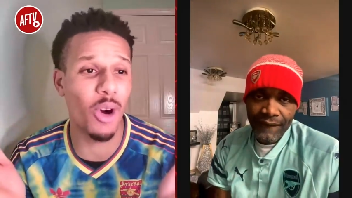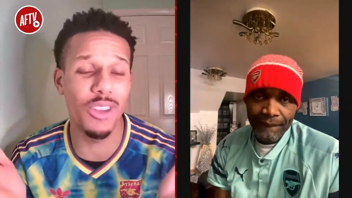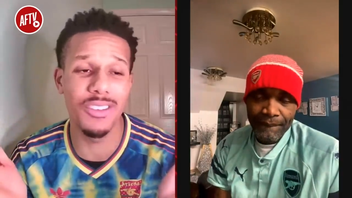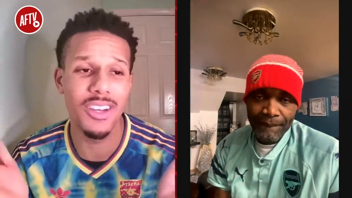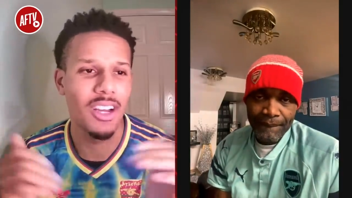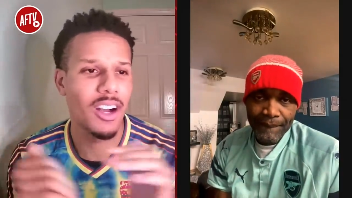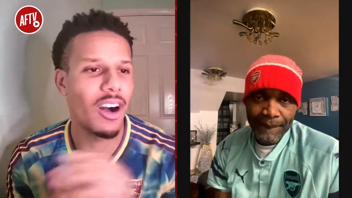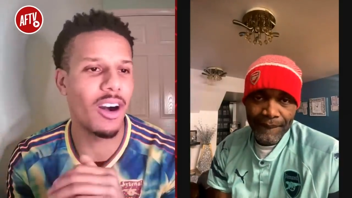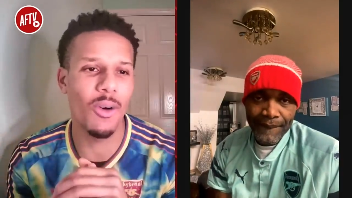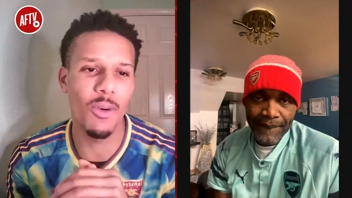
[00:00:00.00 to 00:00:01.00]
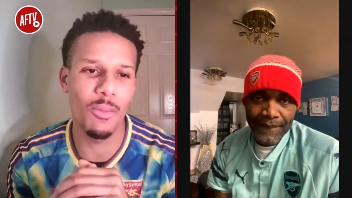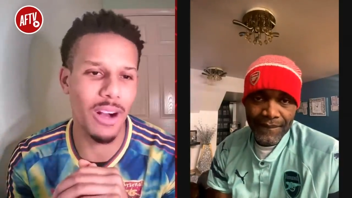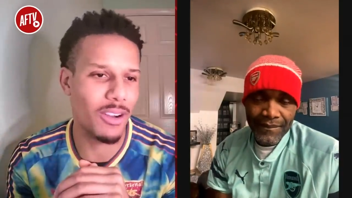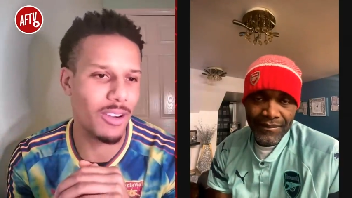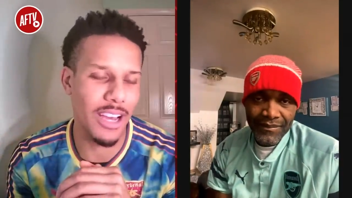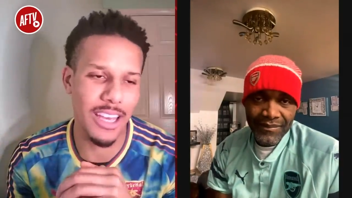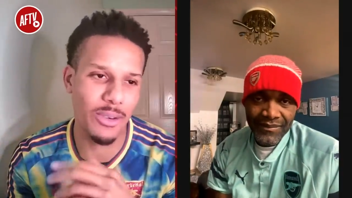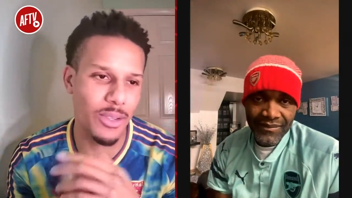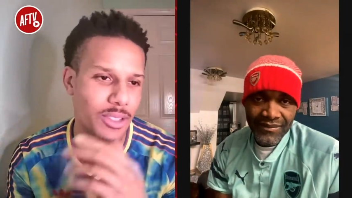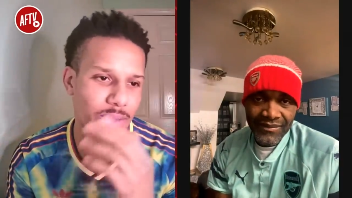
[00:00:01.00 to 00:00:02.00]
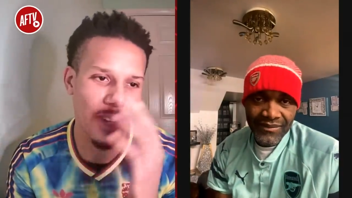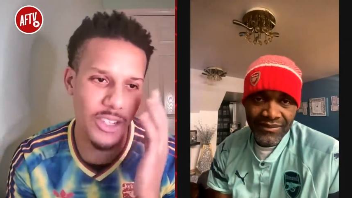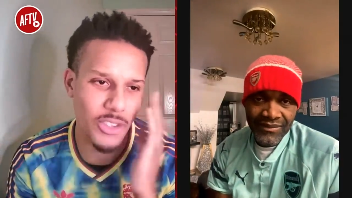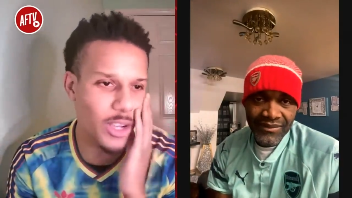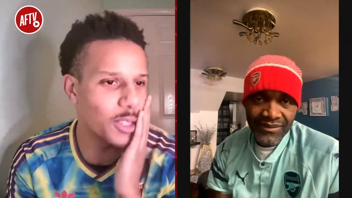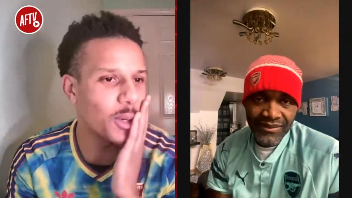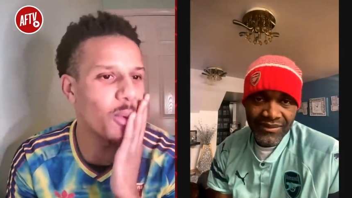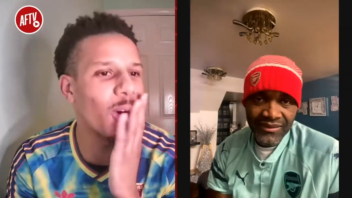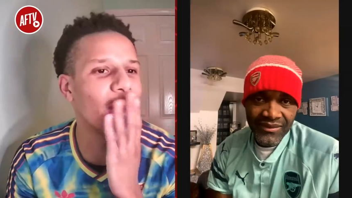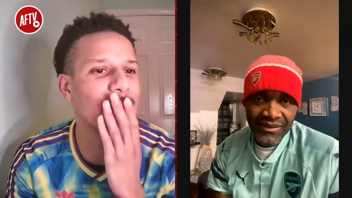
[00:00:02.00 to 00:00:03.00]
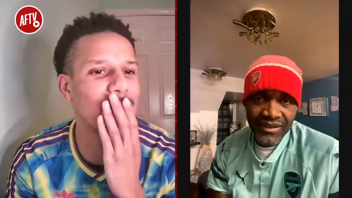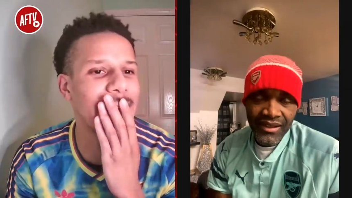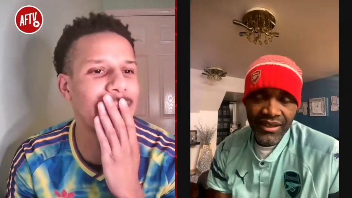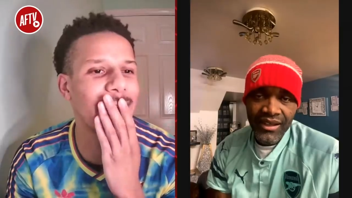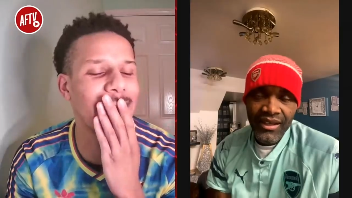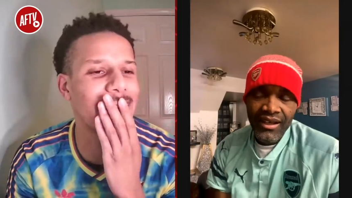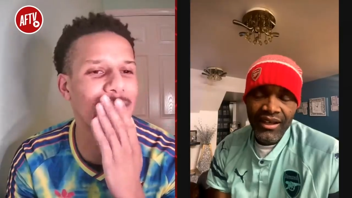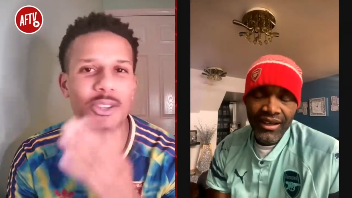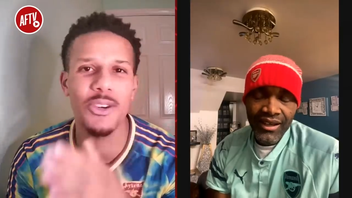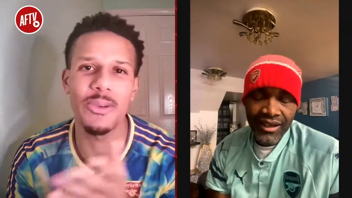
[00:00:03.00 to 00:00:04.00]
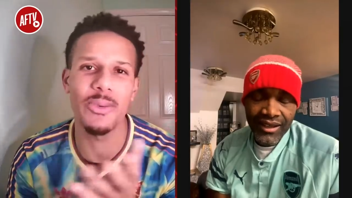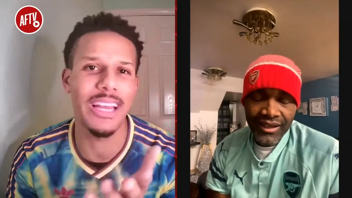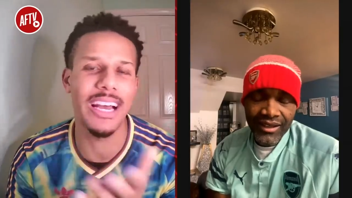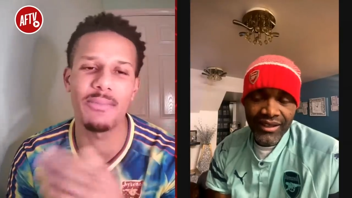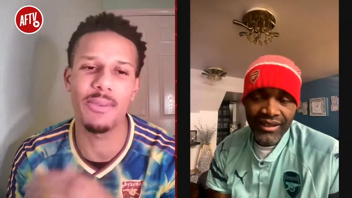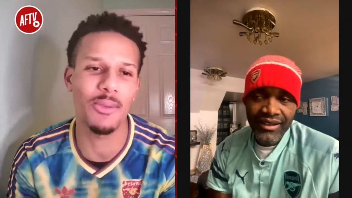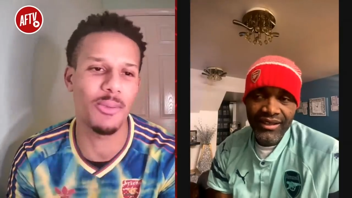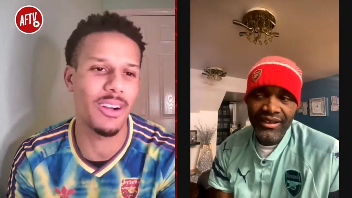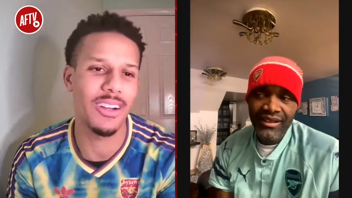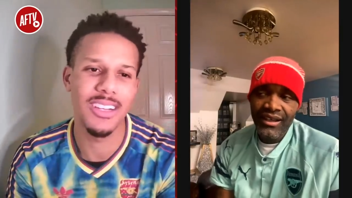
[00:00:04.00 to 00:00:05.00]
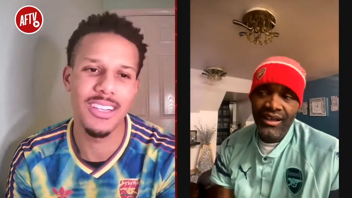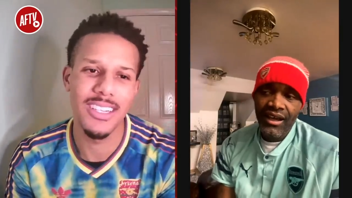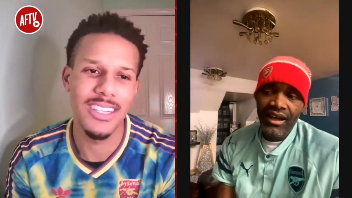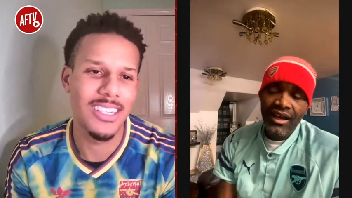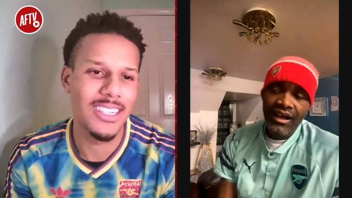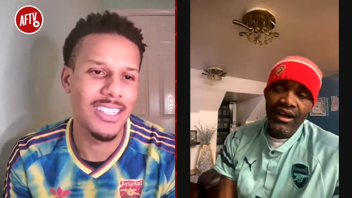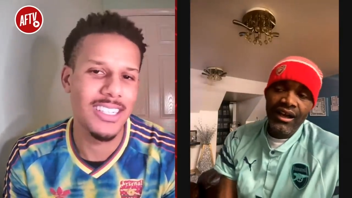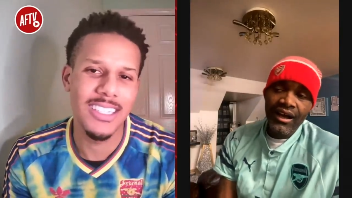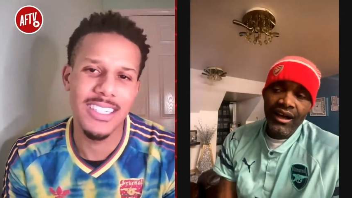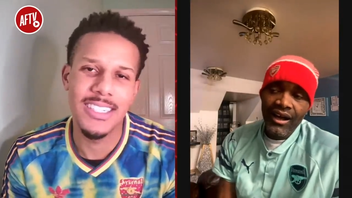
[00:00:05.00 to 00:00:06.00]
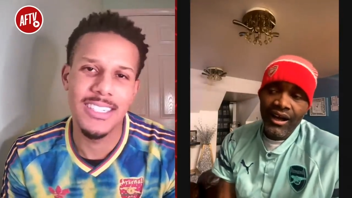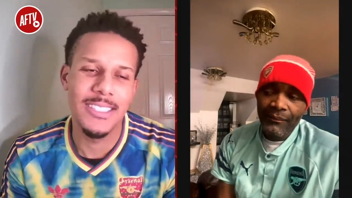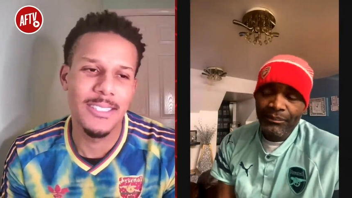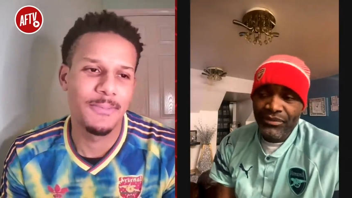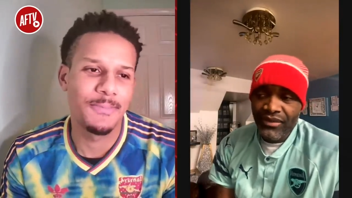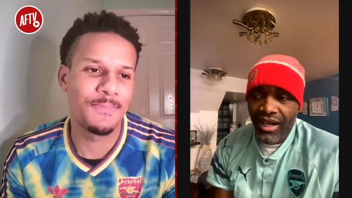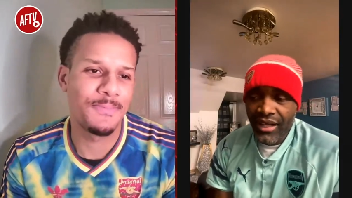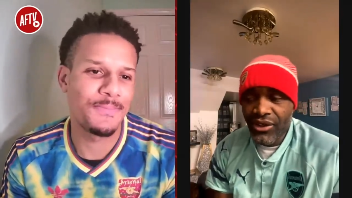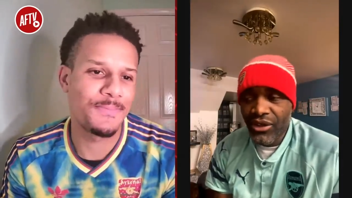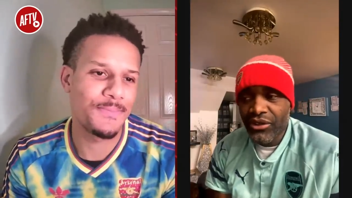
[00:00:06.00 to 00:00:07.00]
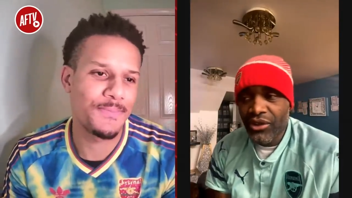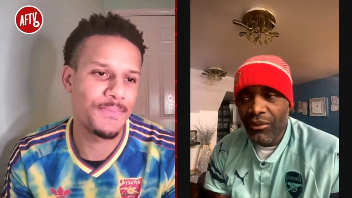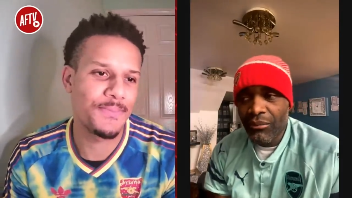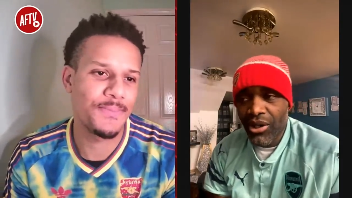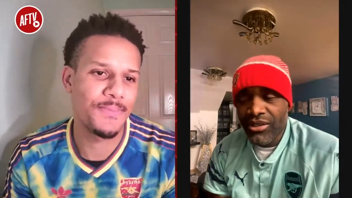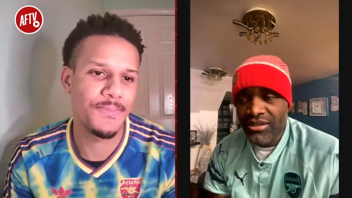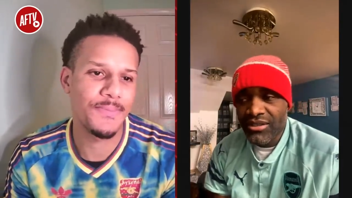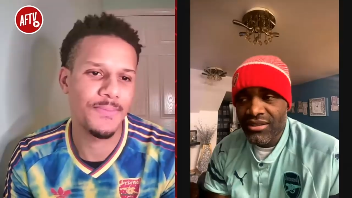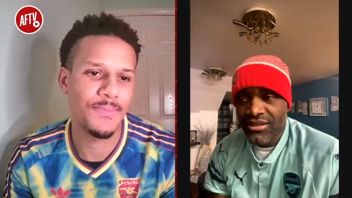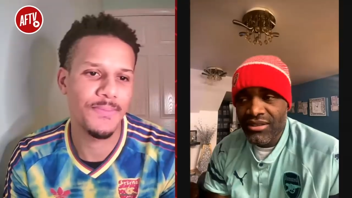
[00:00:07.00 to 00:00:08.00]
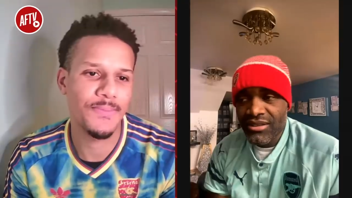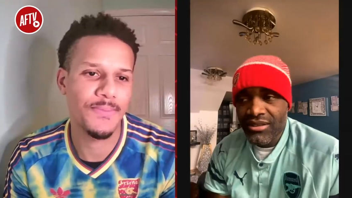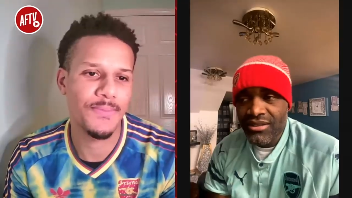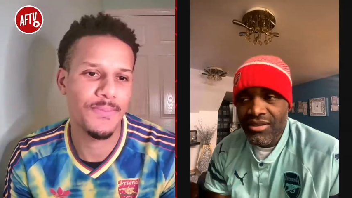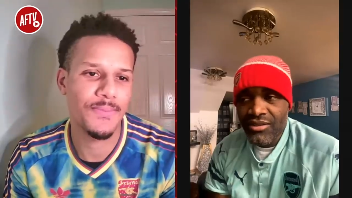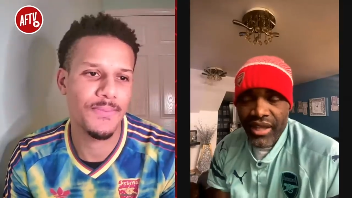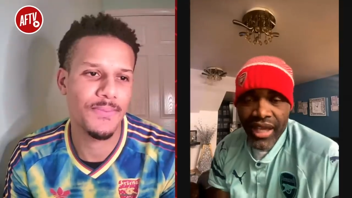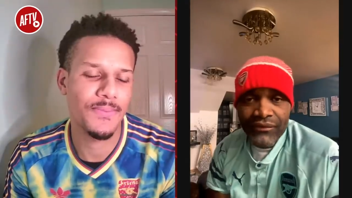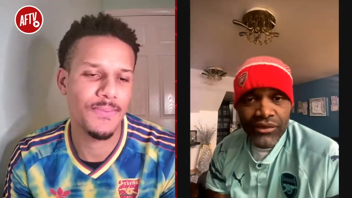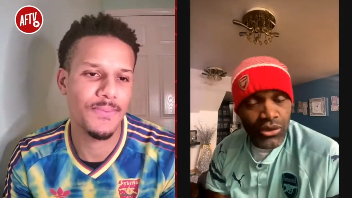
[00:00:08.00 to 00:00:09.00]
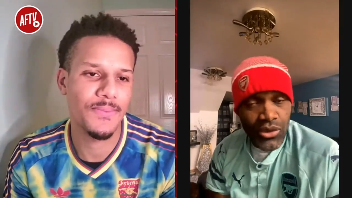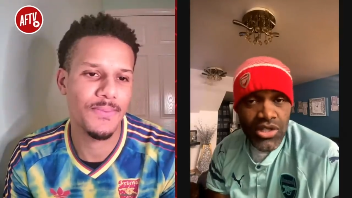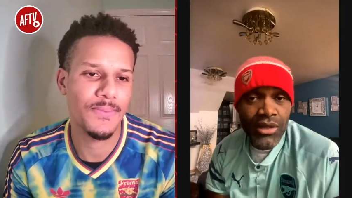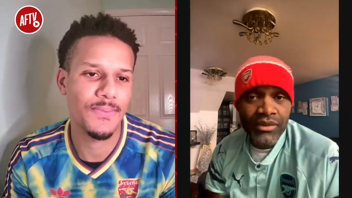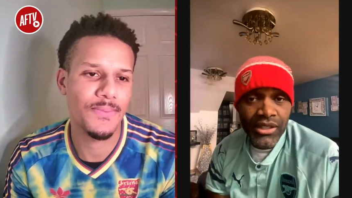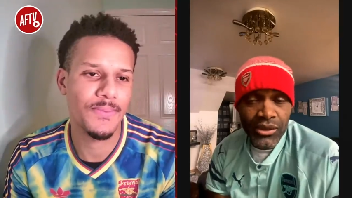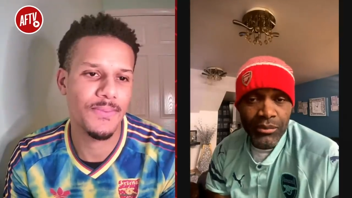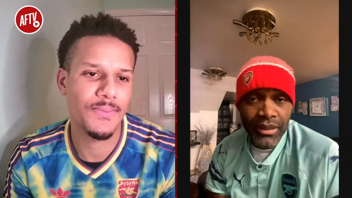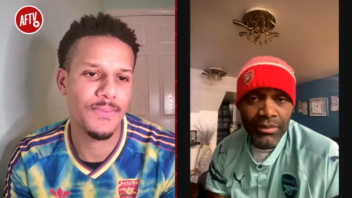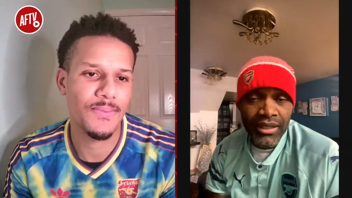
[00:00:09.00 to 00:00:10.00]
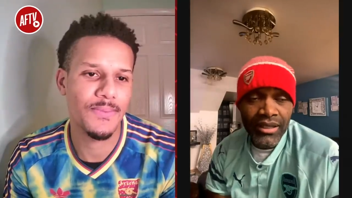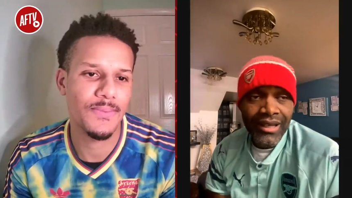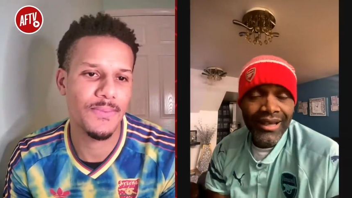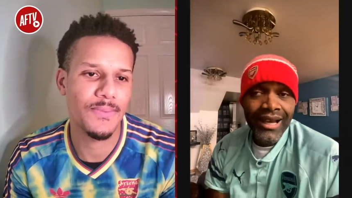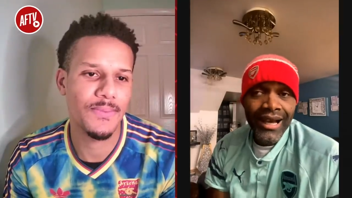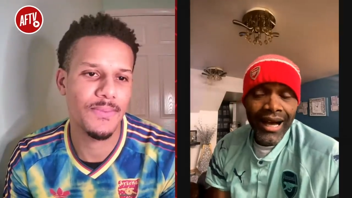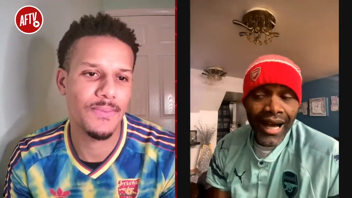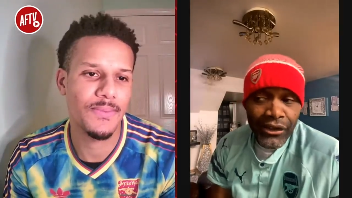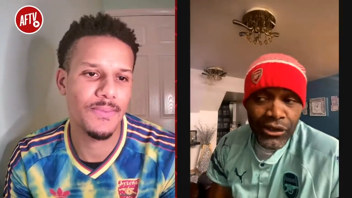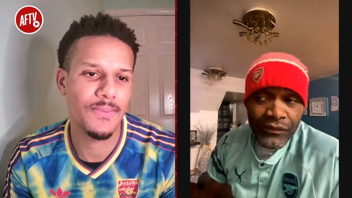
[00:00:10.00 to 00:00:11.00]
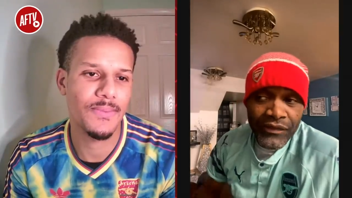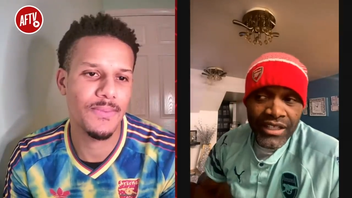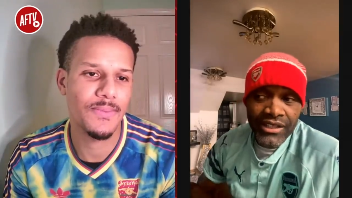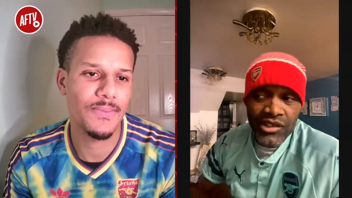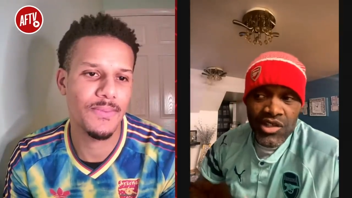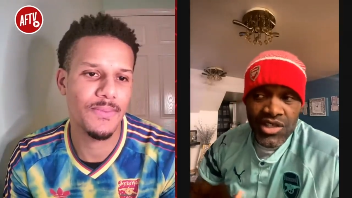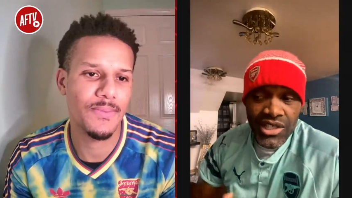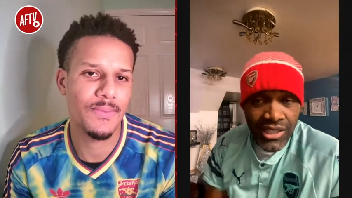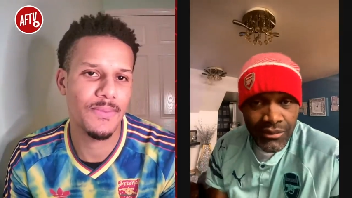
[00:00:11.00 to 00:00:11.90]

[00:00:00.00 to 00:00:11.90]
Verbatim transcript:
Speaker 1: on, oh my god, he was frustrated to watch, man. Uh, sorry, Willian.
Speaker 2: Um, I don't know, but they have to do something to Pepe. I don't know if they need to sit